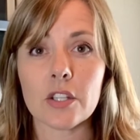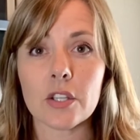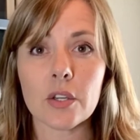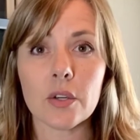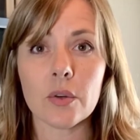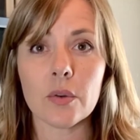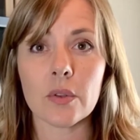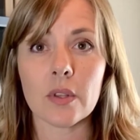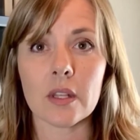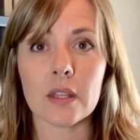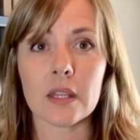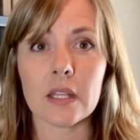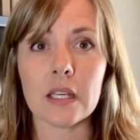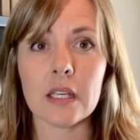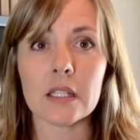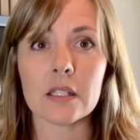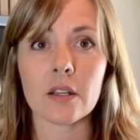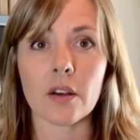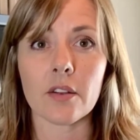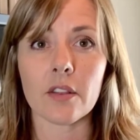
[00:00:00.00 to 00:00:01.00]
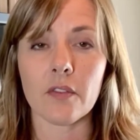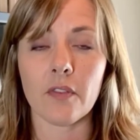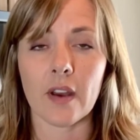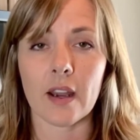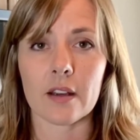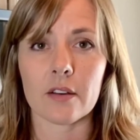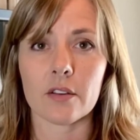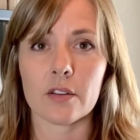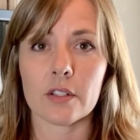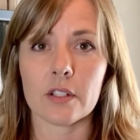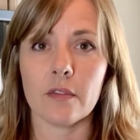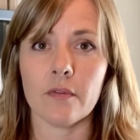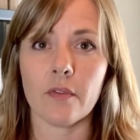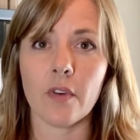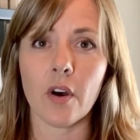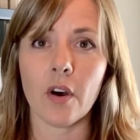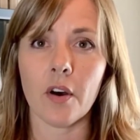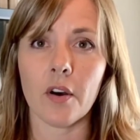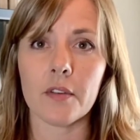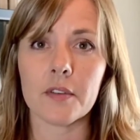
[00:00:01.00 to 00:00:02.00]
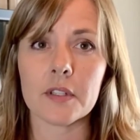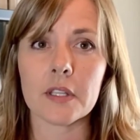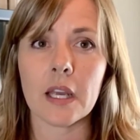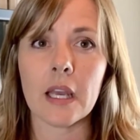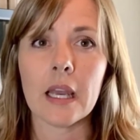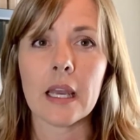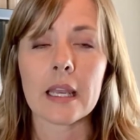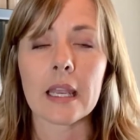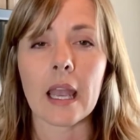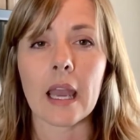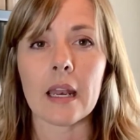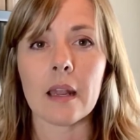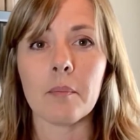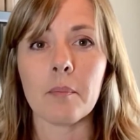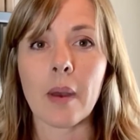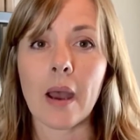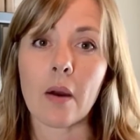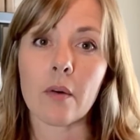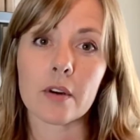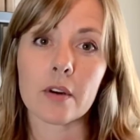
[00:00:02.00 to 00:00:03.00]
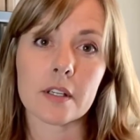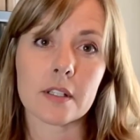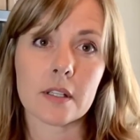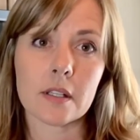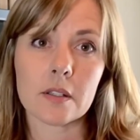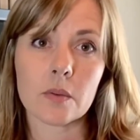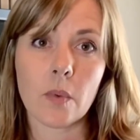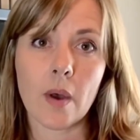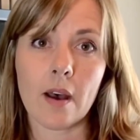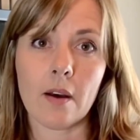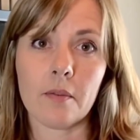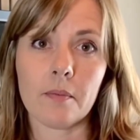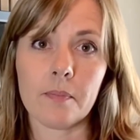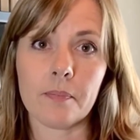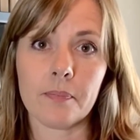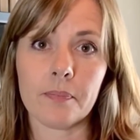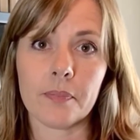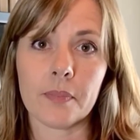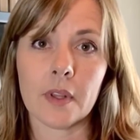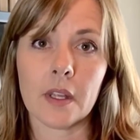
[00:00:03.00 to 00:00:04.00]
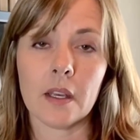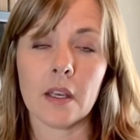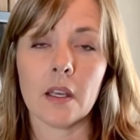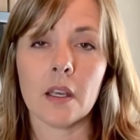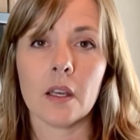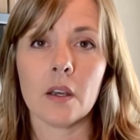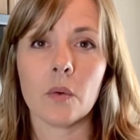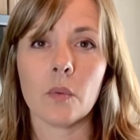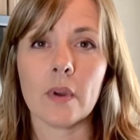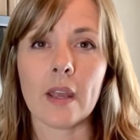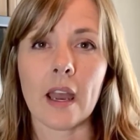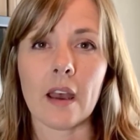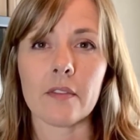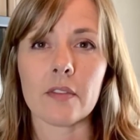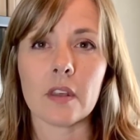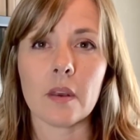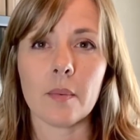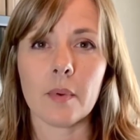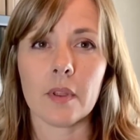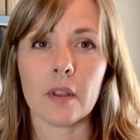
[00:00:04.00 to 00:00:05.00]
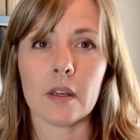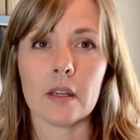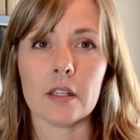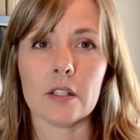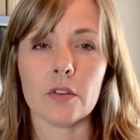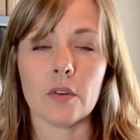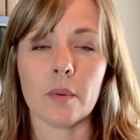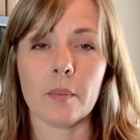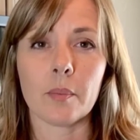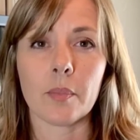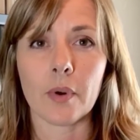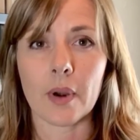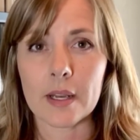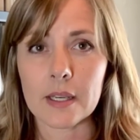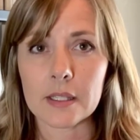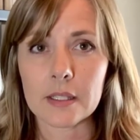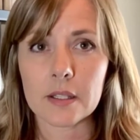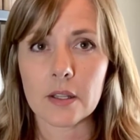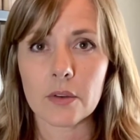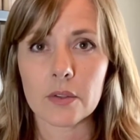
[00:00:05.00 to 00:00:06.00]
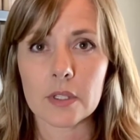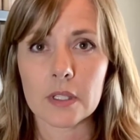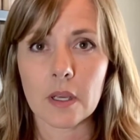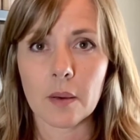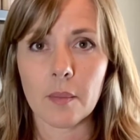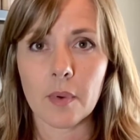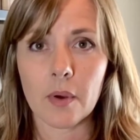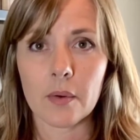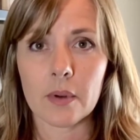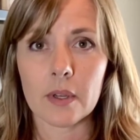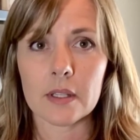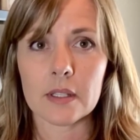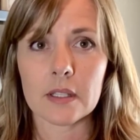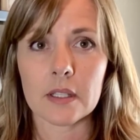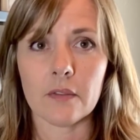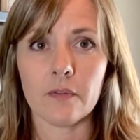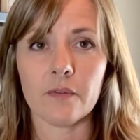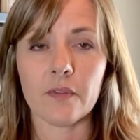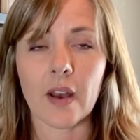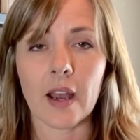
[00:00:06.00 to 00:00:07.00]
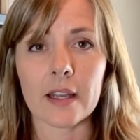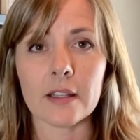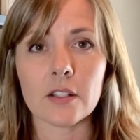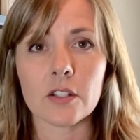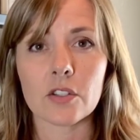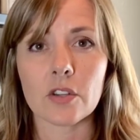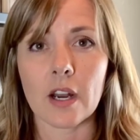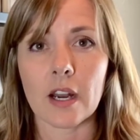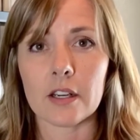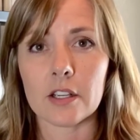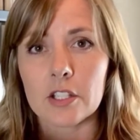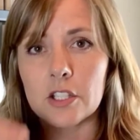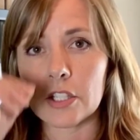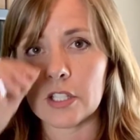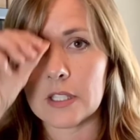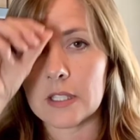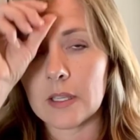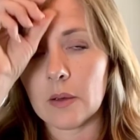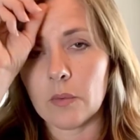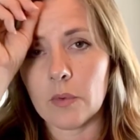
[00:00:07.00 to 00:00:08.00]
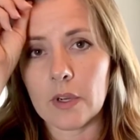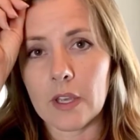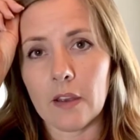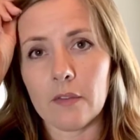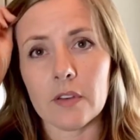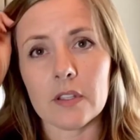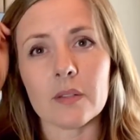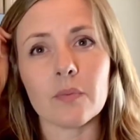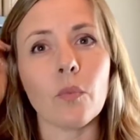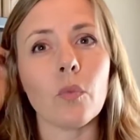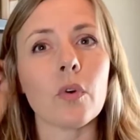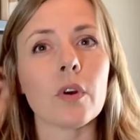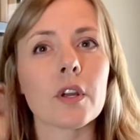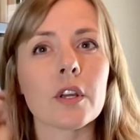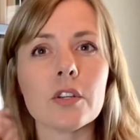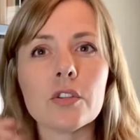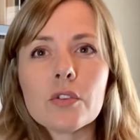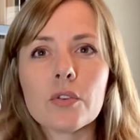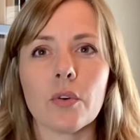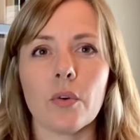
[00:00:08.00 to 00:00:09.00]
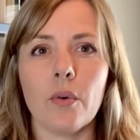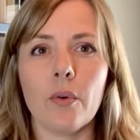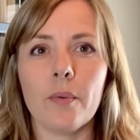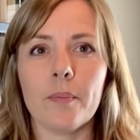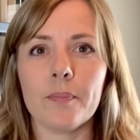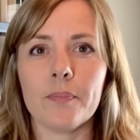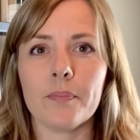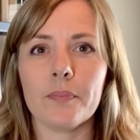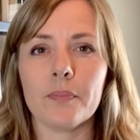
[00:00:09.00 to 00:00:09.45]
too that these are the factors involved can empower us as well. We have the ability to embrace those components and find strategies that will give us more control.